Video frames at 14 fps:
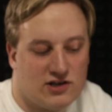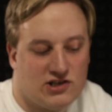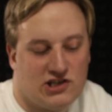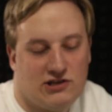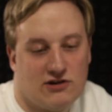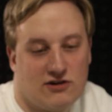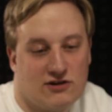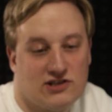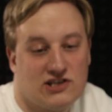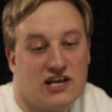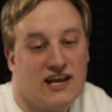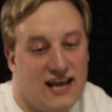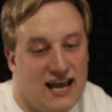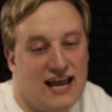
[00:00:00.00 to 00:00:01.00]
yards,
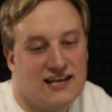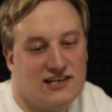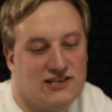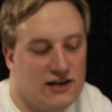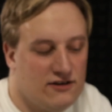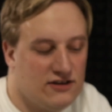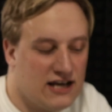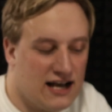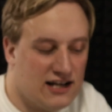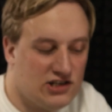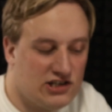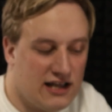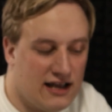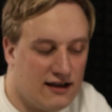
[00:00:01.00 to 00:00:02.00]
and 2
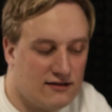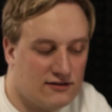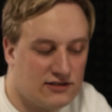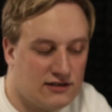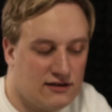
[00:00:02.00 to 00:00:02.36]
touchdowns.